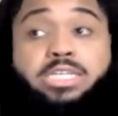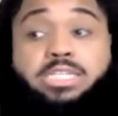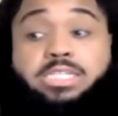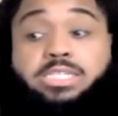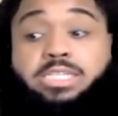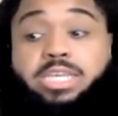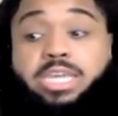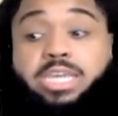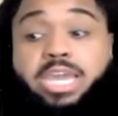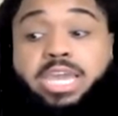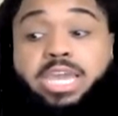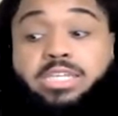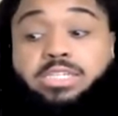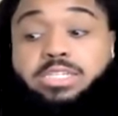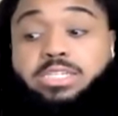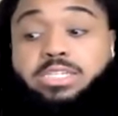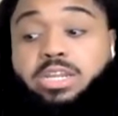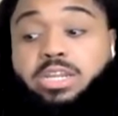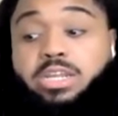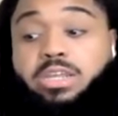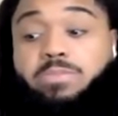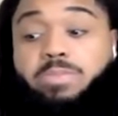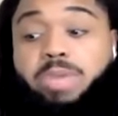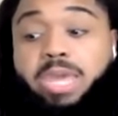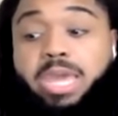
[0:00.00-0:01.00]
Like say, hey,
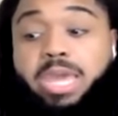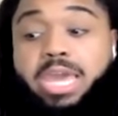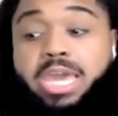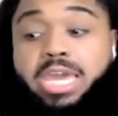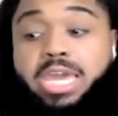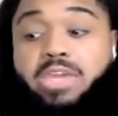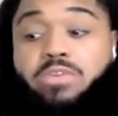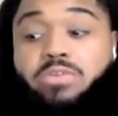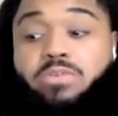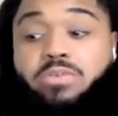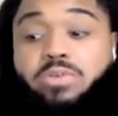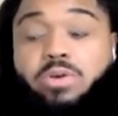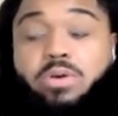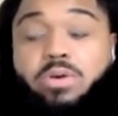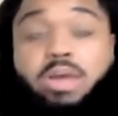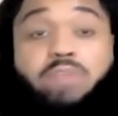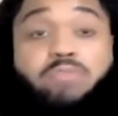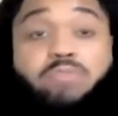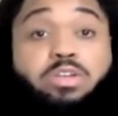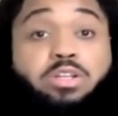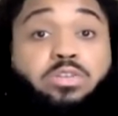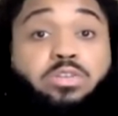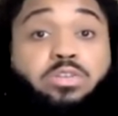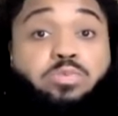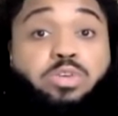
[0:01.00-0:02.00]
say to him, hey, you know,
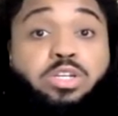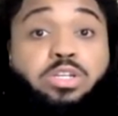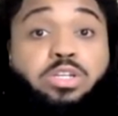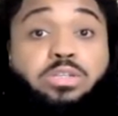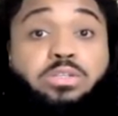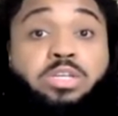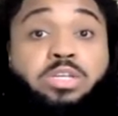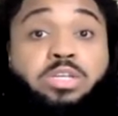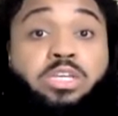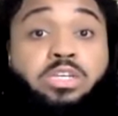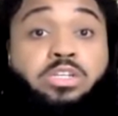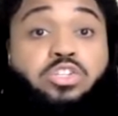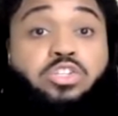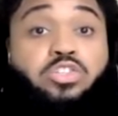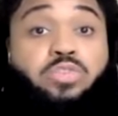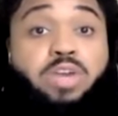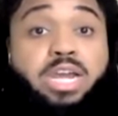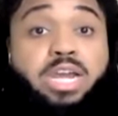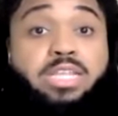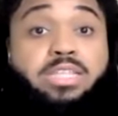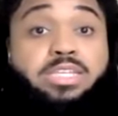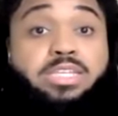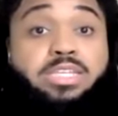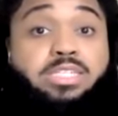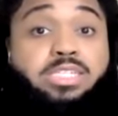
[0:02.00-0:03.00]
I really want to
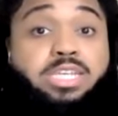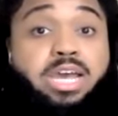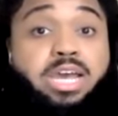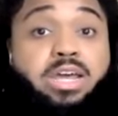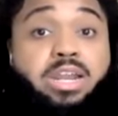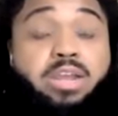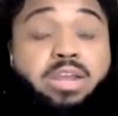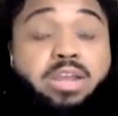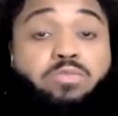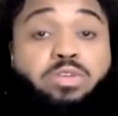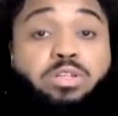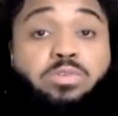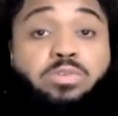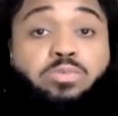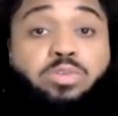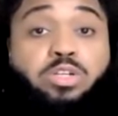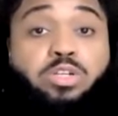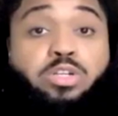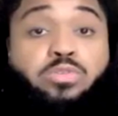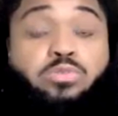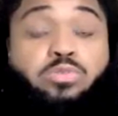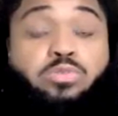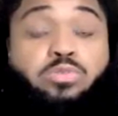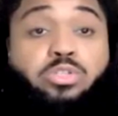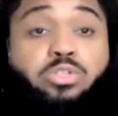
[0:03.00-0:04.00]
try this out. I really
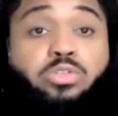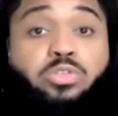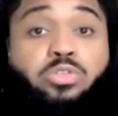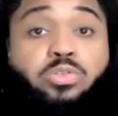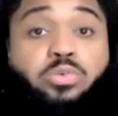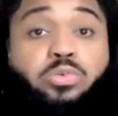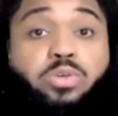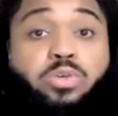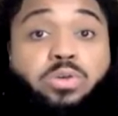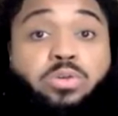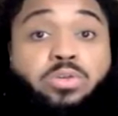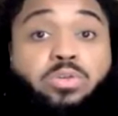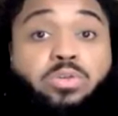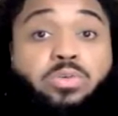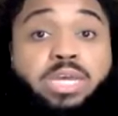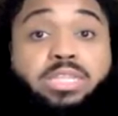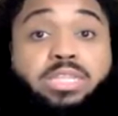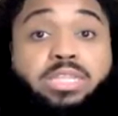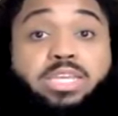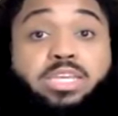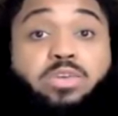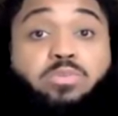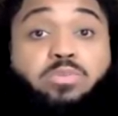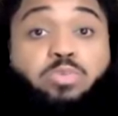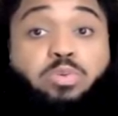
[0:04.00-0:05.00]
want to use this toy on you.
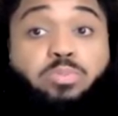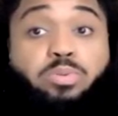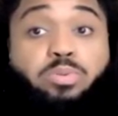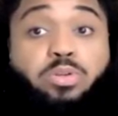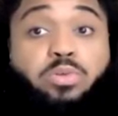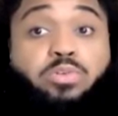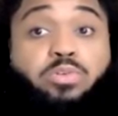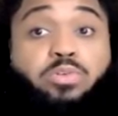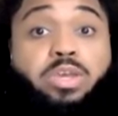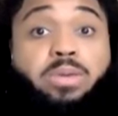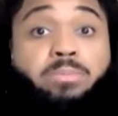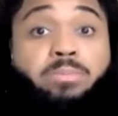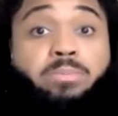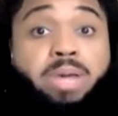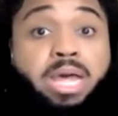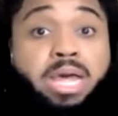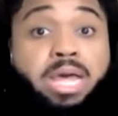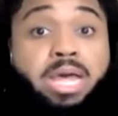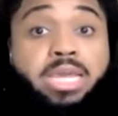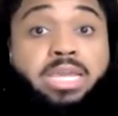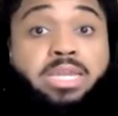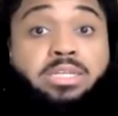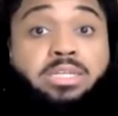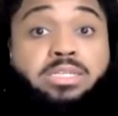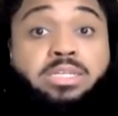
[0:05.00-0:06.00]
I think it would blow your
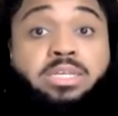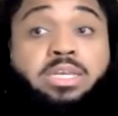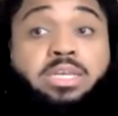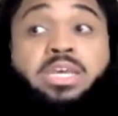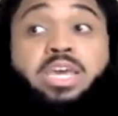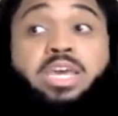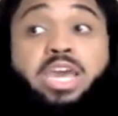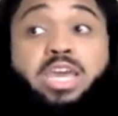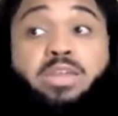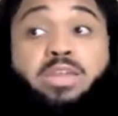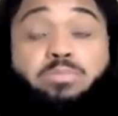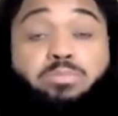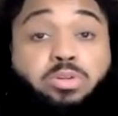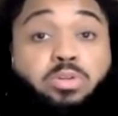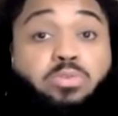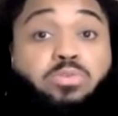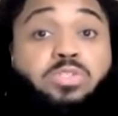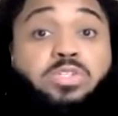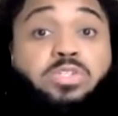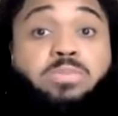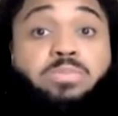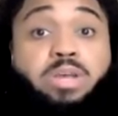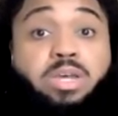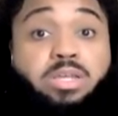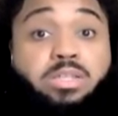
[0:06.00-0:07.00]
mind and
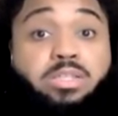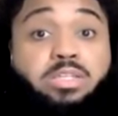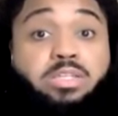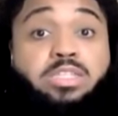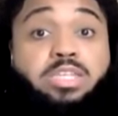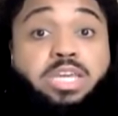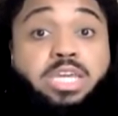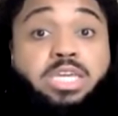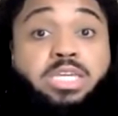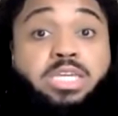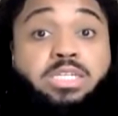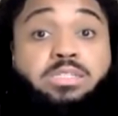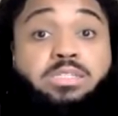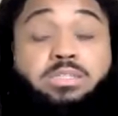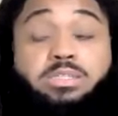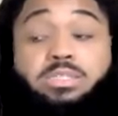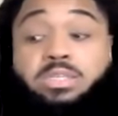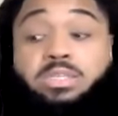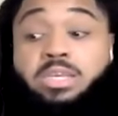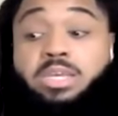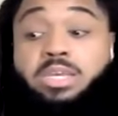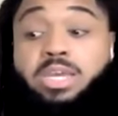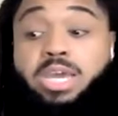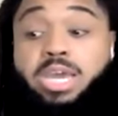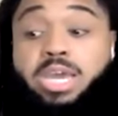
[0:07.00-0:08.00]
blow some other
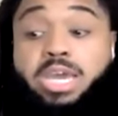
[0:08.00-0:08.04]
things.